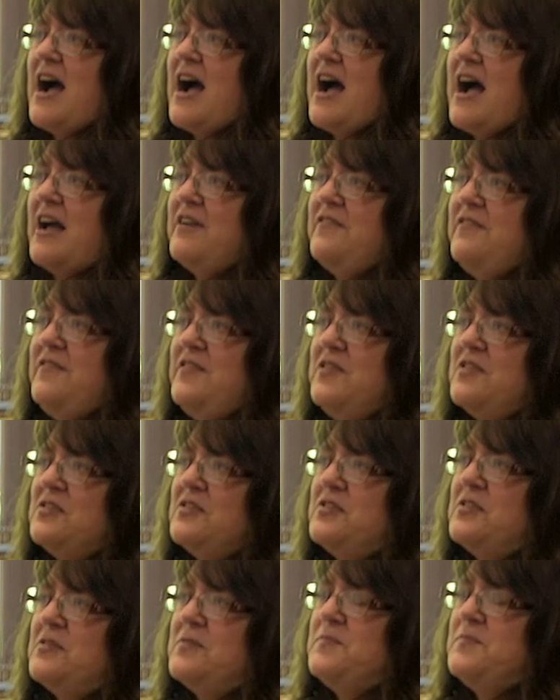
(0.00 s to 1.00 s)
I
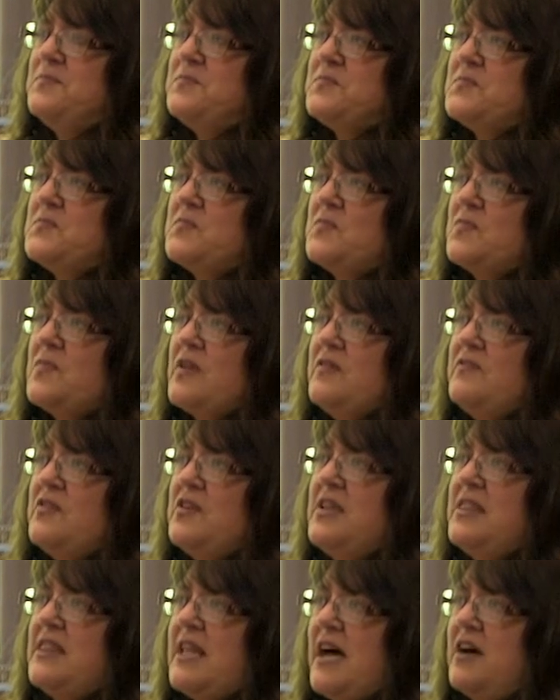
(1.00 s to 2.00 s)
feel
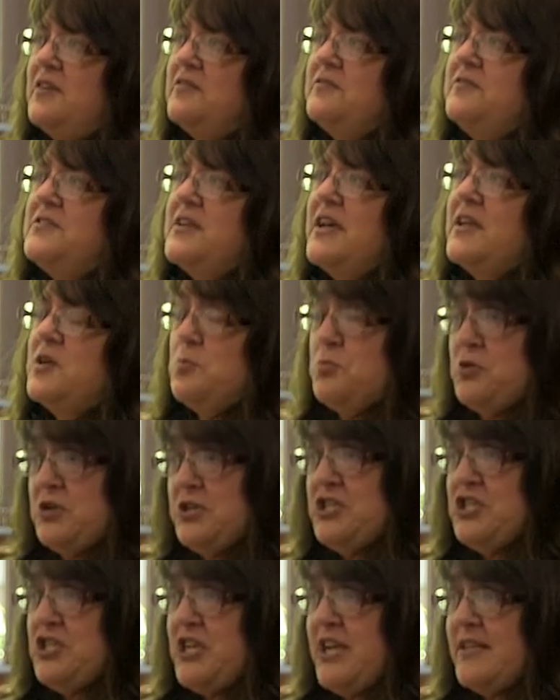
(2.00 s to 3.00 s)
very loved and
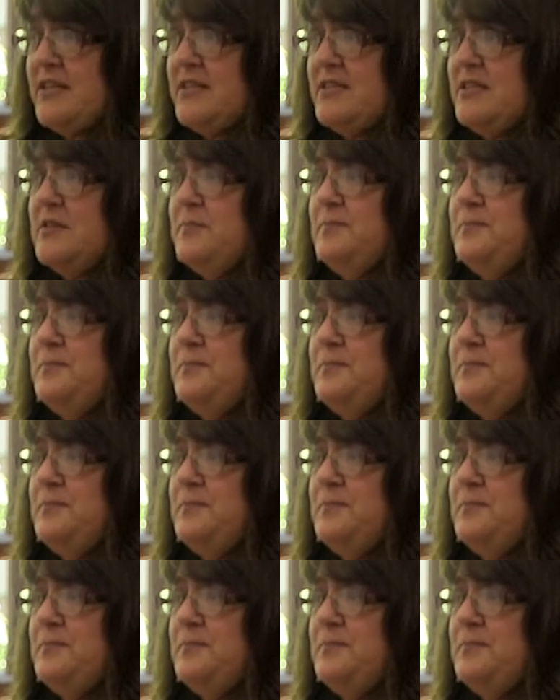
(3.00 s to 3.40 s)
appreciated